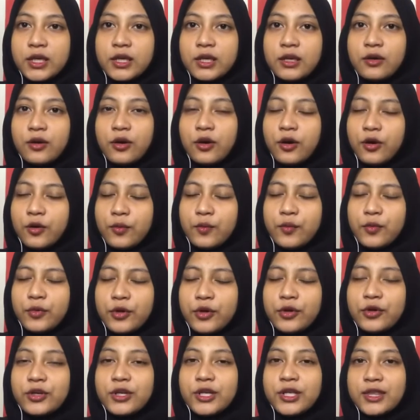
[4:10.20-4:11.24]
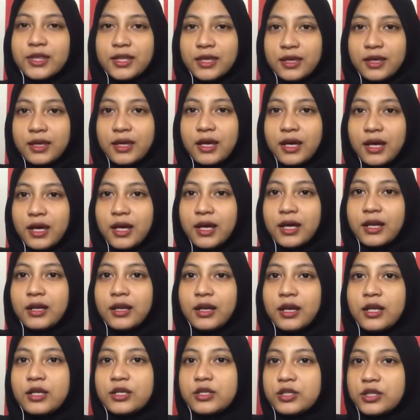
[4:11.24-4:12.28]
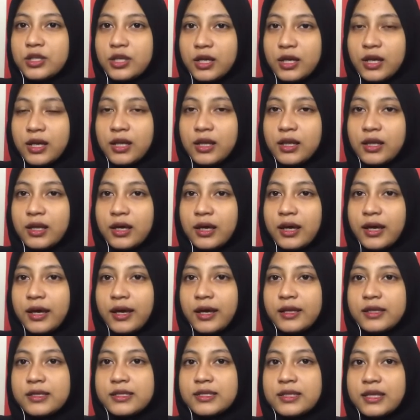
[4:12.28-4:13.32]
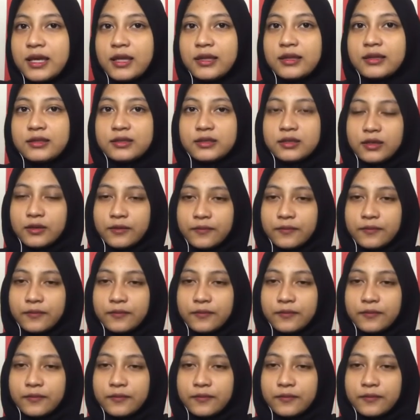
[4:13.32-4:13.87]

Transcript: community, national, and state.